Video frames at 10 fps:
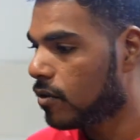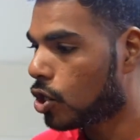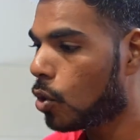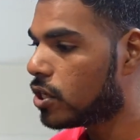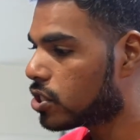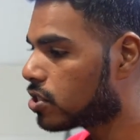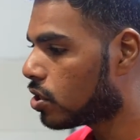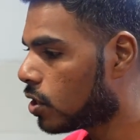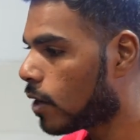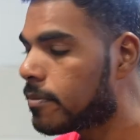Code is also
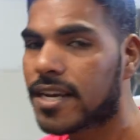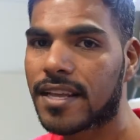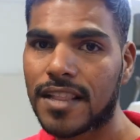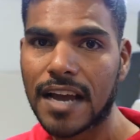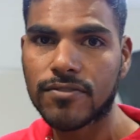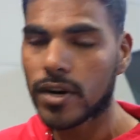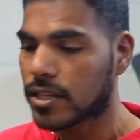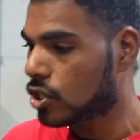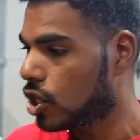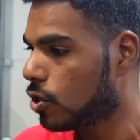on the website, live ready
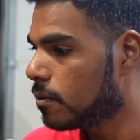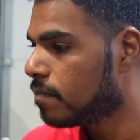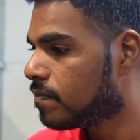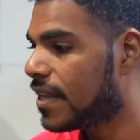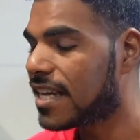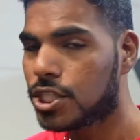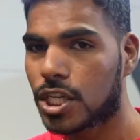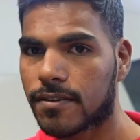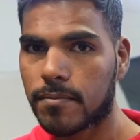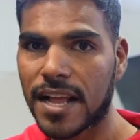to go. That's
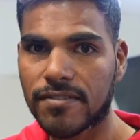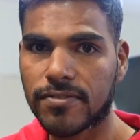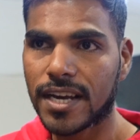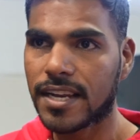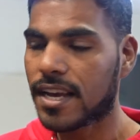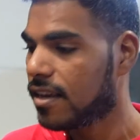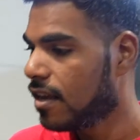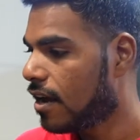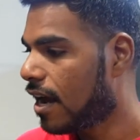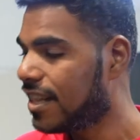just for Black Friday.
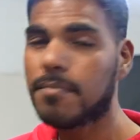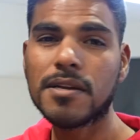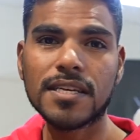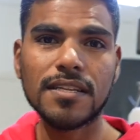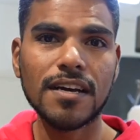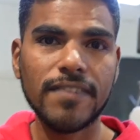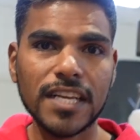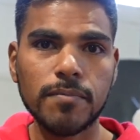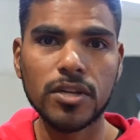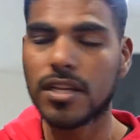Limited
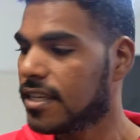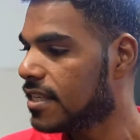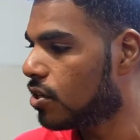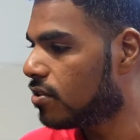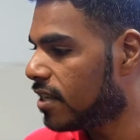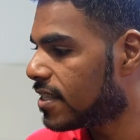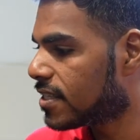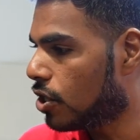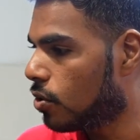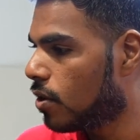availabilities on this,
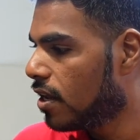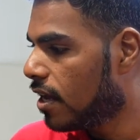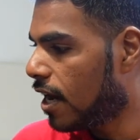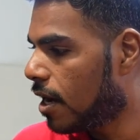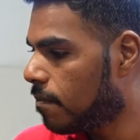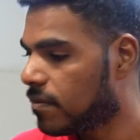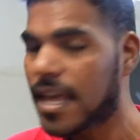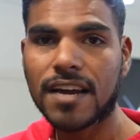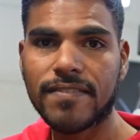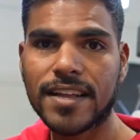so
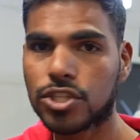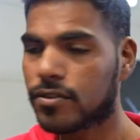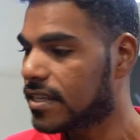take advantage of the